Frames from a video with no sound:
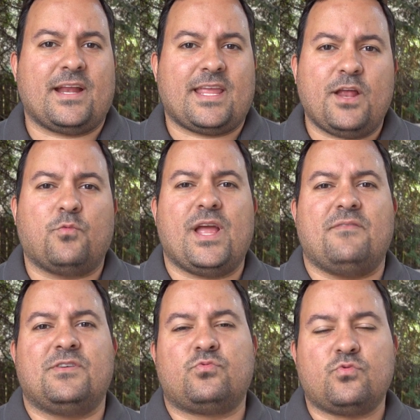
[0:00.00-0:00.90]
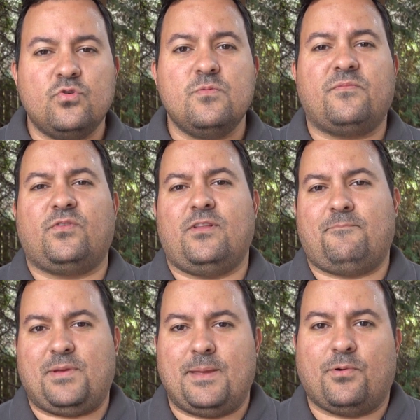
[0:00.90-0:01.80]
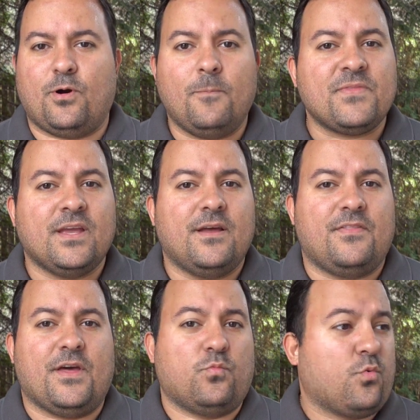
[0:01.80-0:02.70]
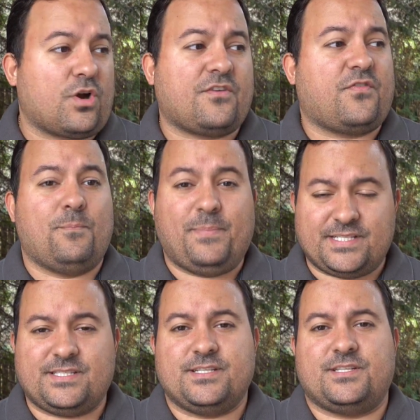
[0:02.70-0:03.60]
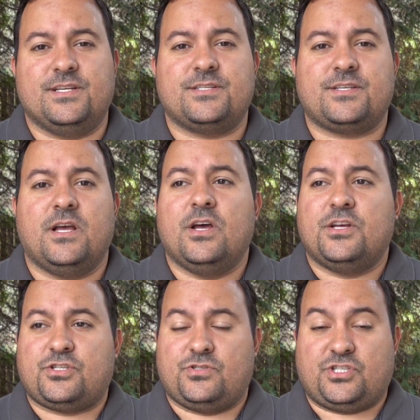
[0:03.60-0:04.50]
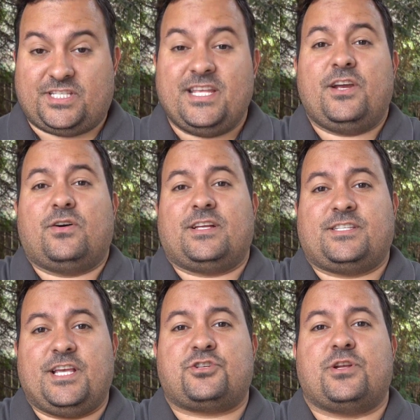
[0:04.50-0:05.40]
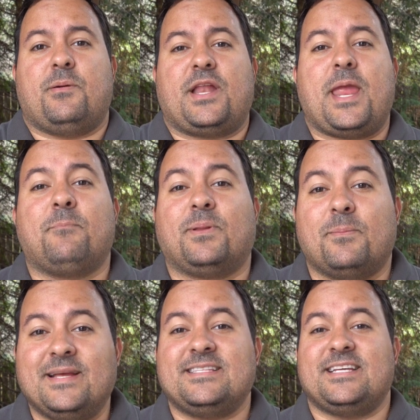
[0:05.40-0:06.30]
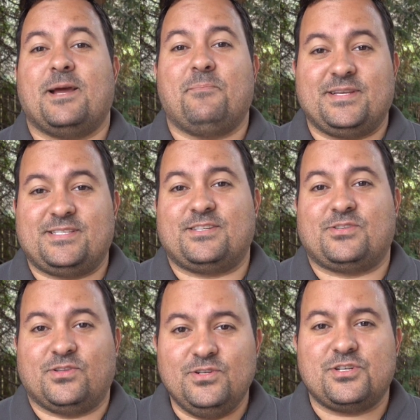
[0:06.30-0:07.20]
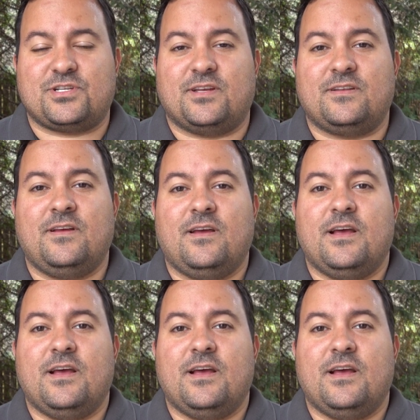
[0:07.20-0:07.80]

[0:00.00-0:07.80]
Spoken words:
Again, we have a room full of people that work for businesses sitting on a session about implementing a business solution,